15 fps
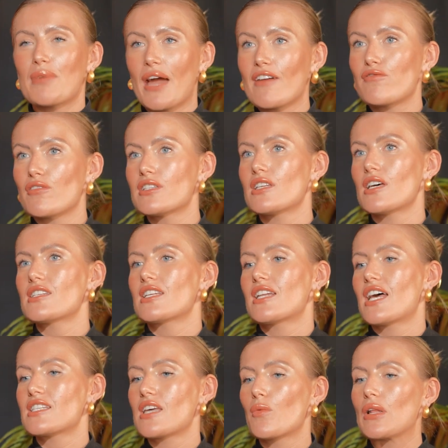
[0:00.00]
But everyone does, and
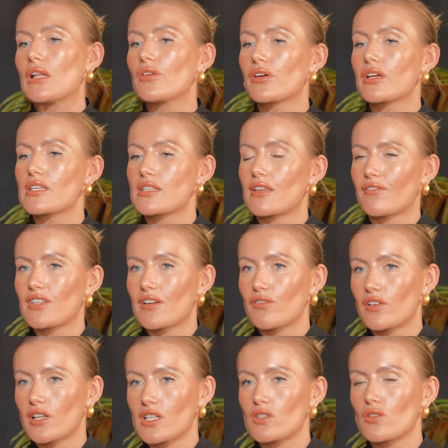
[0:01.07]
that's how we look at stuff
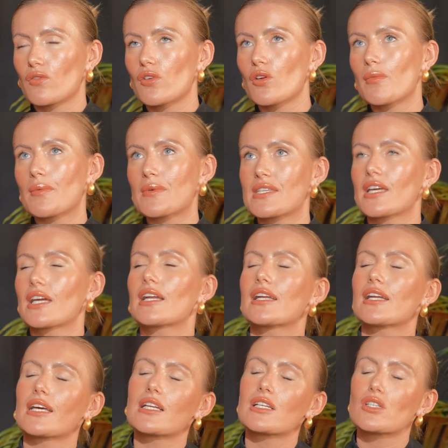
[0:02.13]
differently. So if you're maybe sitting in a
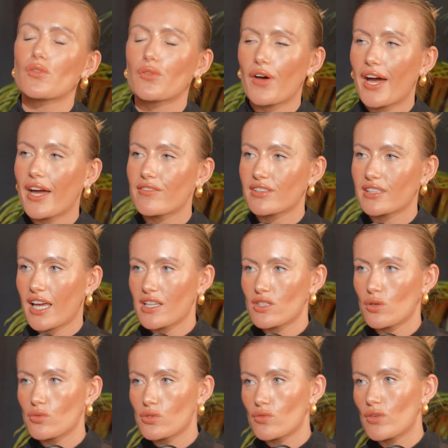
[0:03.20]
9 to 5 getting
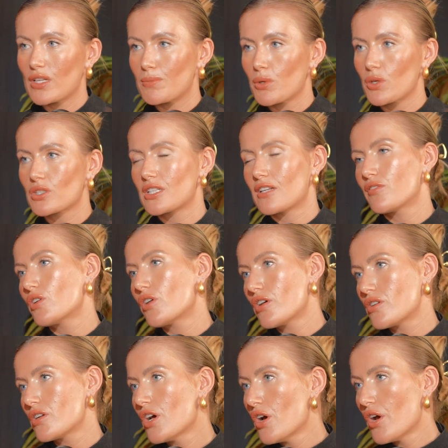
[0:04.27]
told to read books, and if you
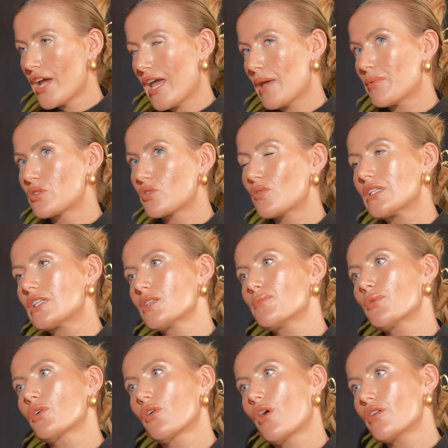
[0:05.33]
aren't able to read this
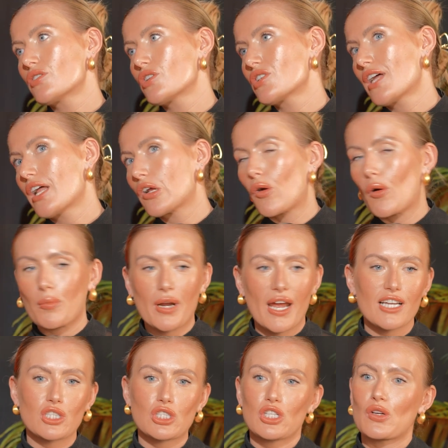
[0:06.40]
book or understand
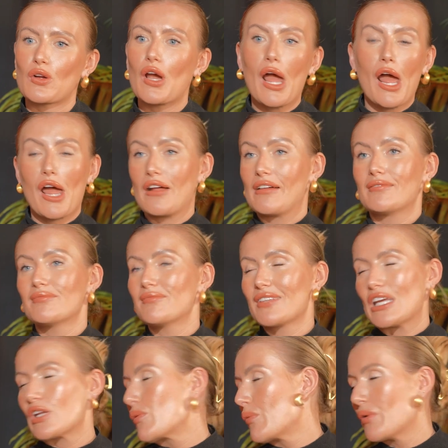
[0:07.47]
comprehension, or
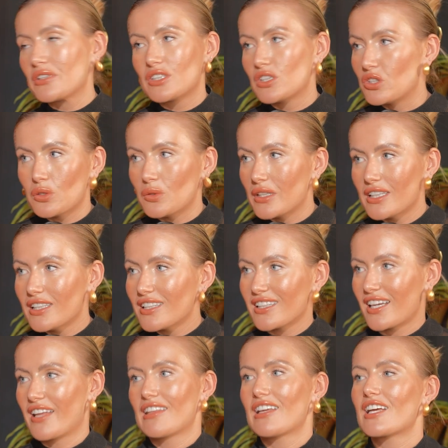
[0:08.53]
you don't want to do it,
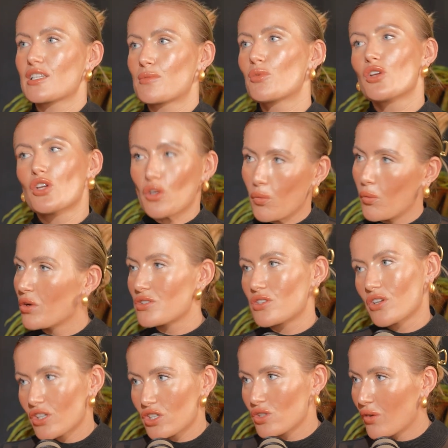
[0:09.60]
I think it's more you don't want to
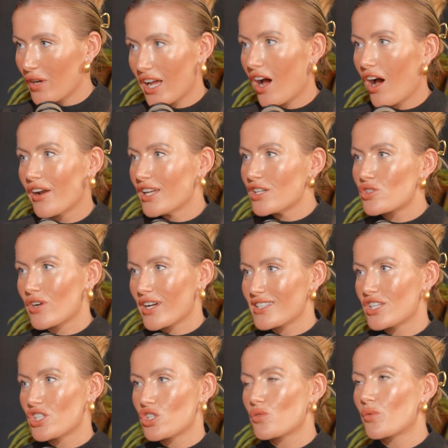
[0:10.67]
do it because you're not
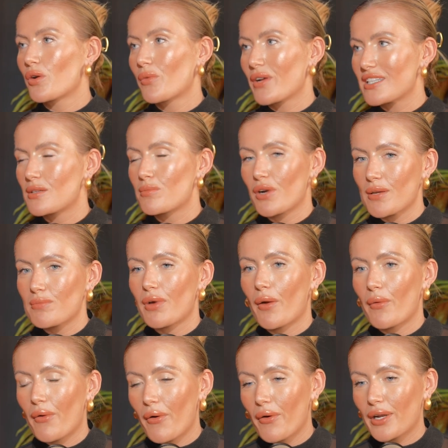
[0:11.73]
uninterested, you don't want to waste the brain
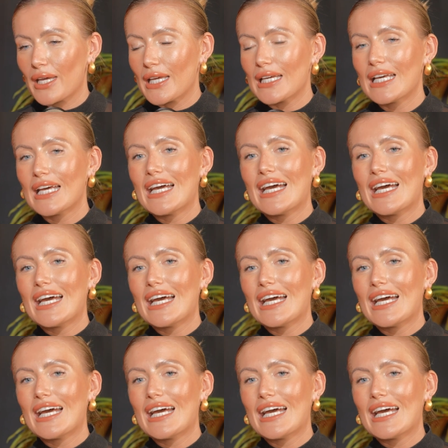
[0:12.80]
power on it,